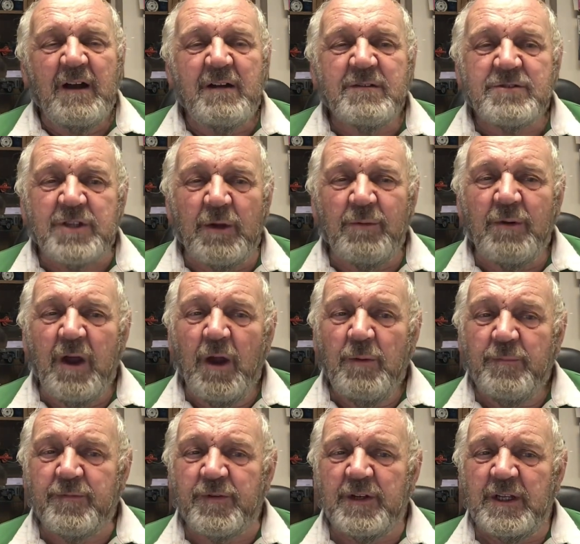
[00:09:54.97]
So
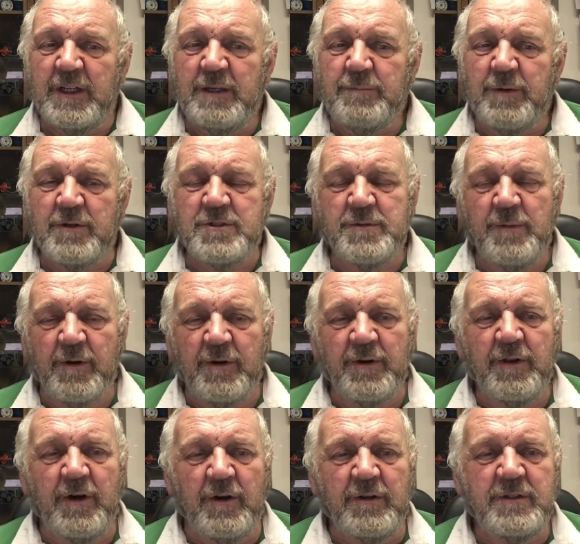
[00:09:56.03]
hopefully by tomorrow
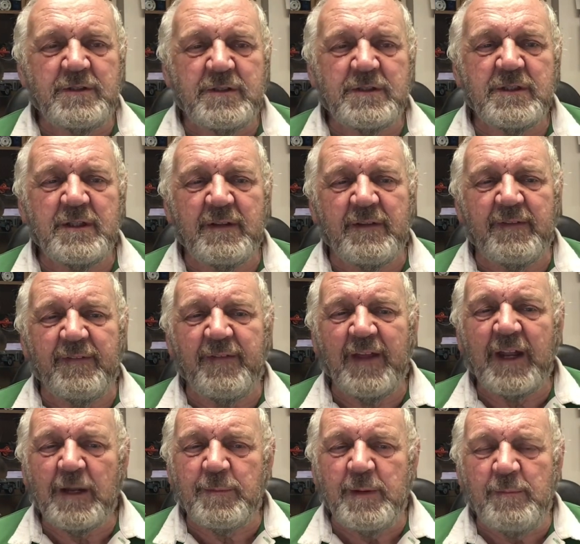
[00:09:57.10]
night
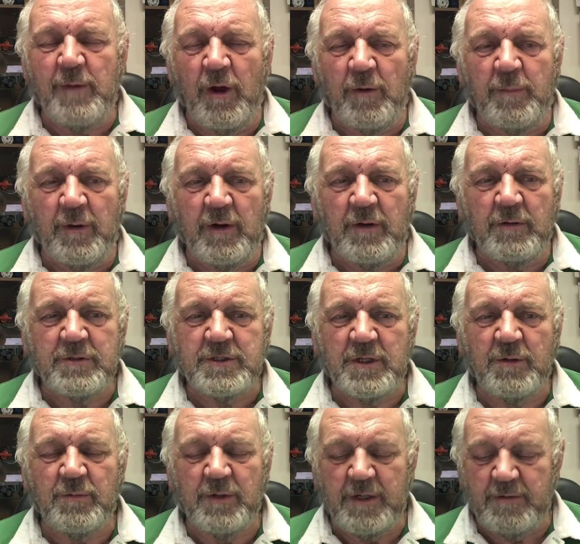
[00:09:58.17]
that'll be mobile. So
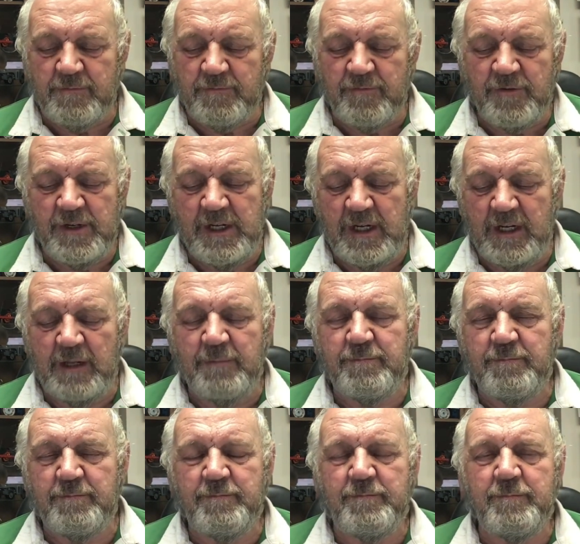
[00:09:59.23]
we're really
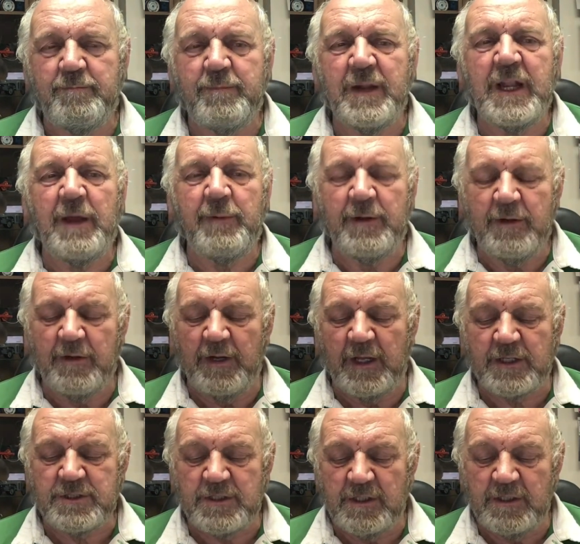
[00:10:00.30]
ploughing on,
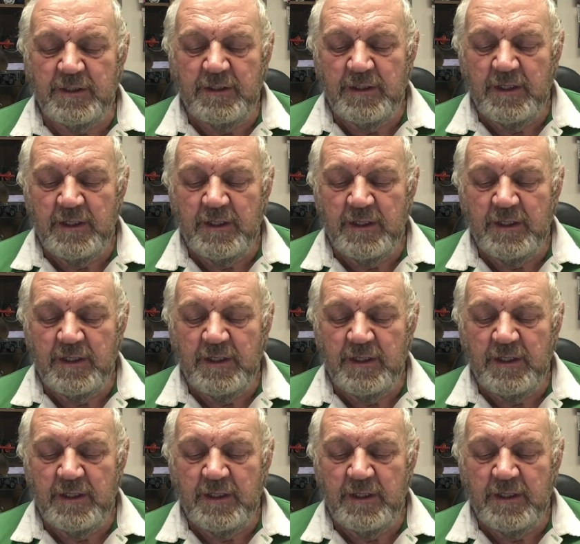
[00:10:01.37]
actually.